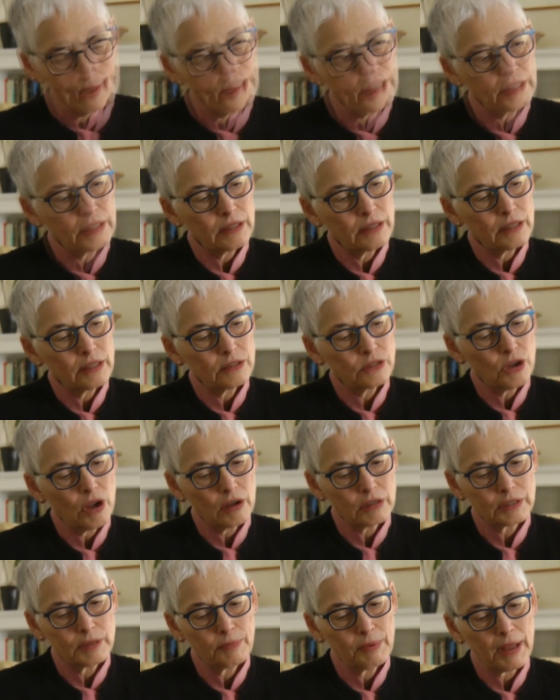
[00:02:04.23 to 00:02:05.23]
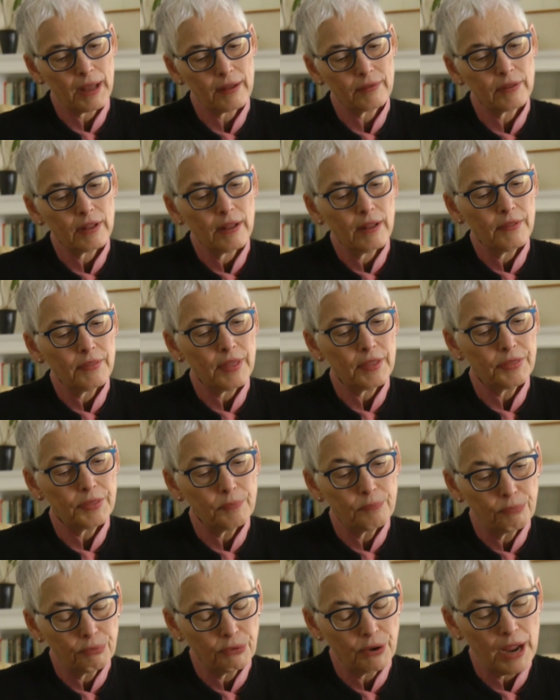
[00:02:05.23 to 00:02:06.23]
They talked about that
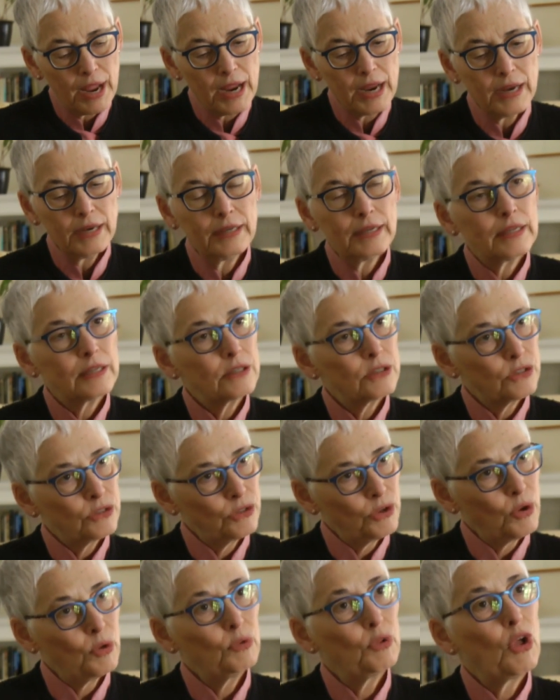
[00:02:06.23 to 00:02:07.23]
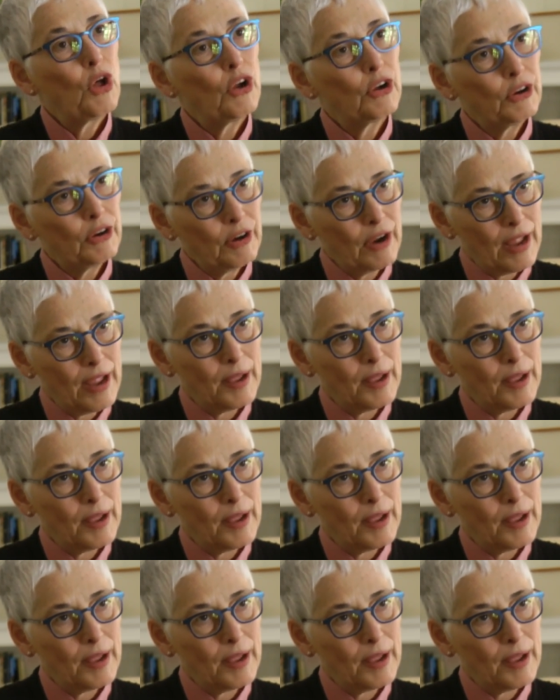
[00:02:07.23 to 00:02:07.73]
the brain is no longer